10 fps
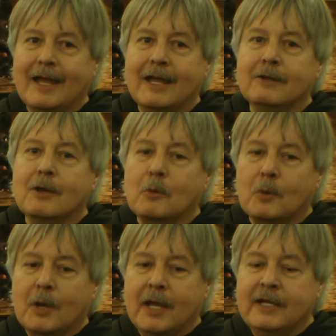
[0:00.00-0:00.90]

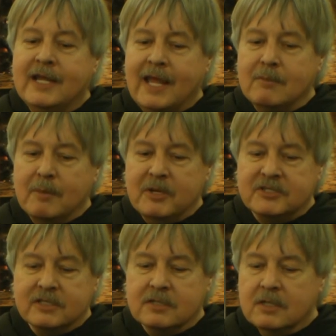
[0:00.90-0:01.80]
And he came up, he
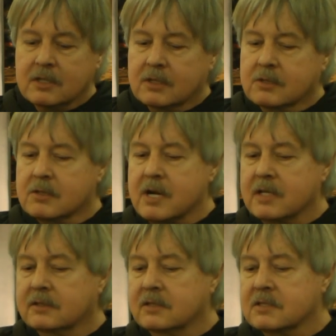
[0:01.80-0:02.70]
says,
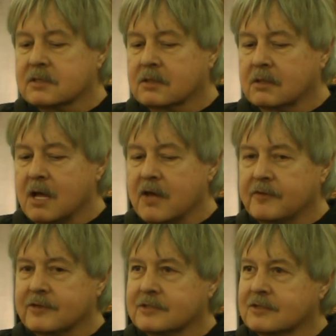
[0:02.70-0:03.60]
"Greg, this
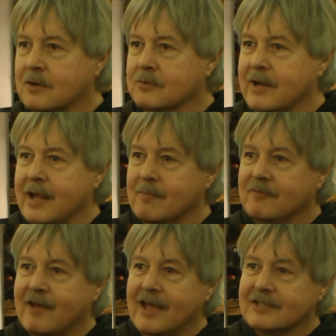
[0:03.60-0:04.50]
cloth is so damn
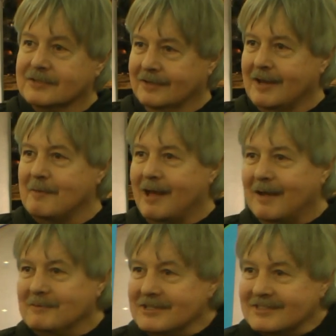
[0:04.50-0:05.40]
fast."
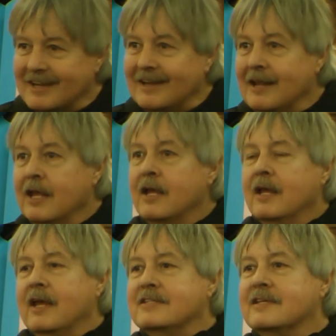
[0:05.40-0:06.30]
I'm just saying.
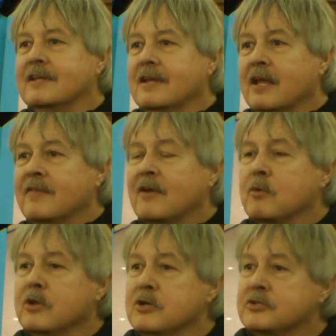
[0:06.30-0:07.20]
He said,
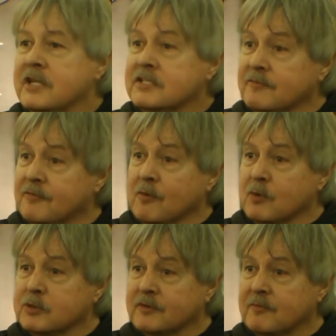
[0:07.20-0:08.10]

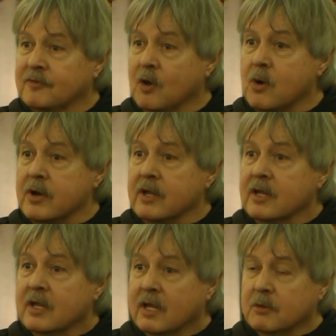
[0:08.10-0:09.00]
was from Florida.
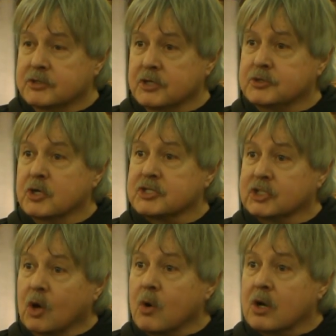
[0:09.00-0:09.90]
He was used to a
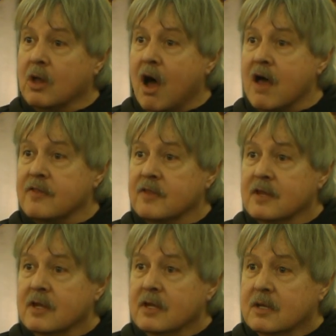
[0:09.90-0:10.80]
slower cloth,
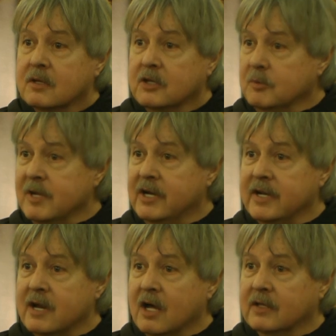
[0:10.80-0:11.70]

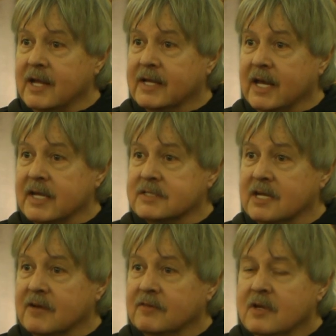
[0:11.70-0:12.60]
humidity and all that kind of
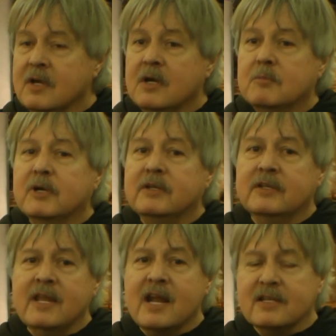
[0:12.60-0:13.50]
stuff.
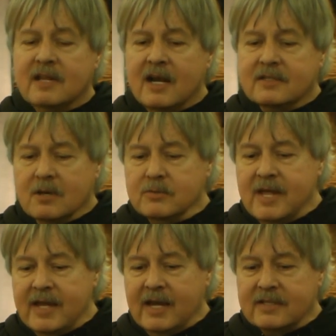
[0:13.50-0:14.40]
But then I told
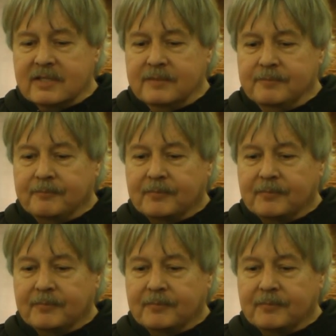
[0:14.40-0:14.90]
Danny, I said,